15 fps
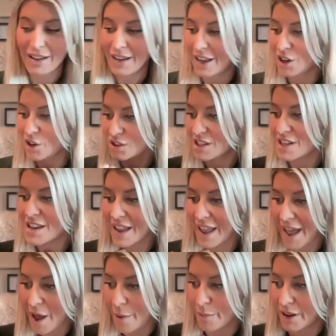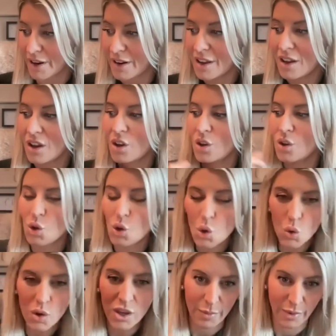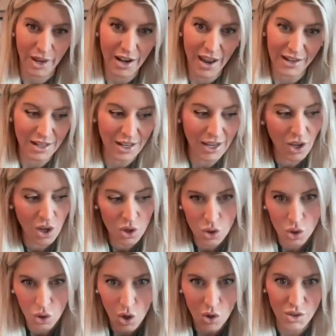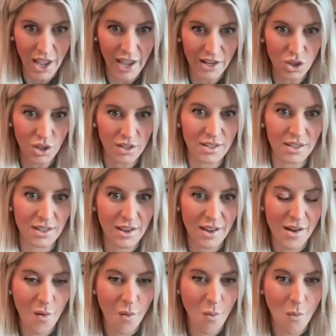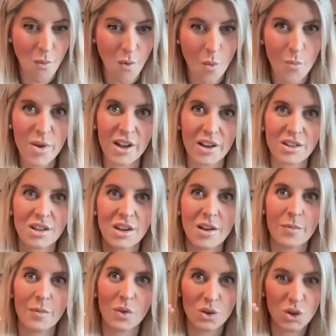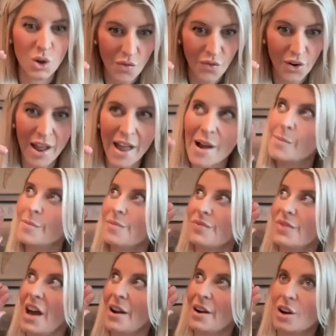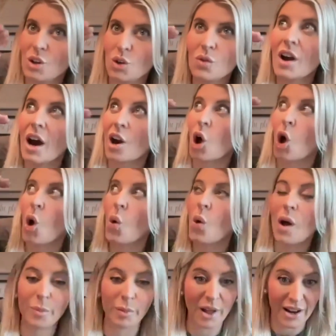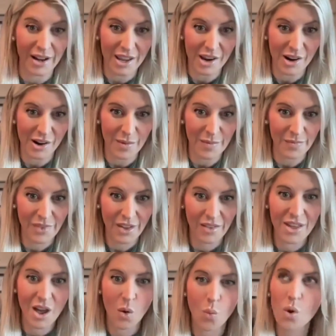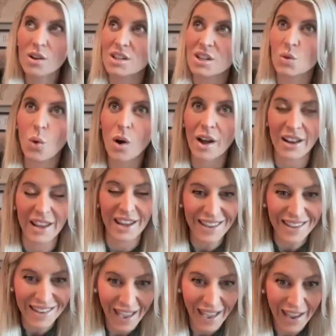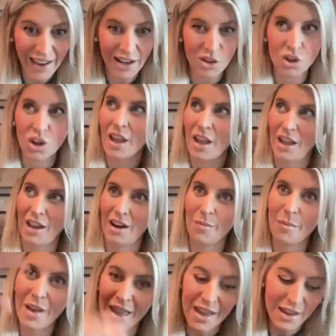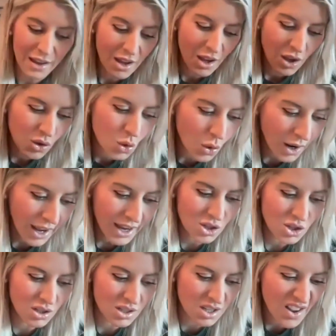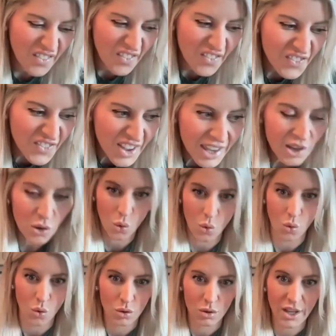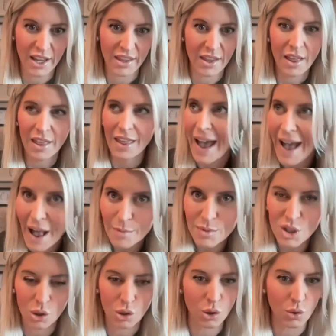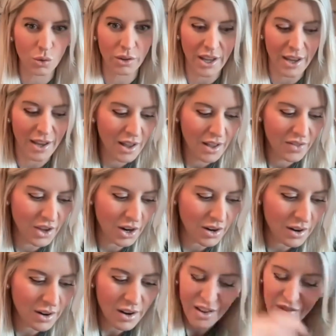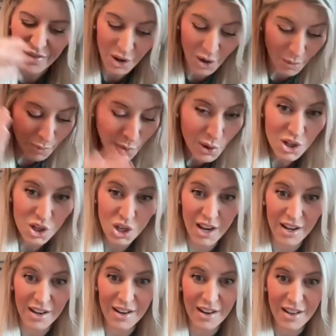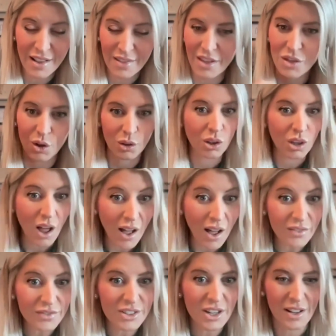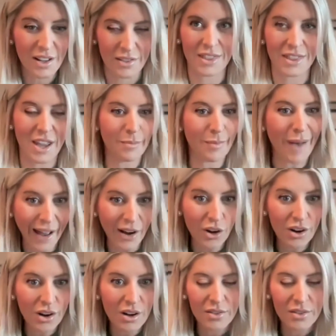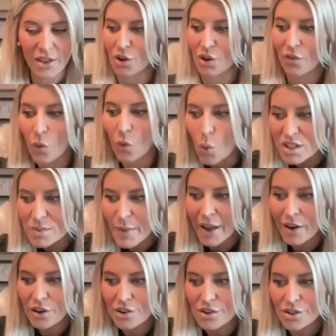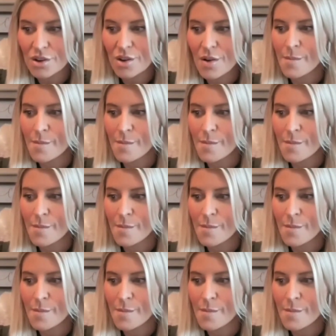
and you're seeing it happen, you keep connecting to those agents. Because don't forget that you've got a whole upline here that wants to what? Engage and make your agents feel like absolutely they're appreciated, that they're loved, that they matter, that their voice matters.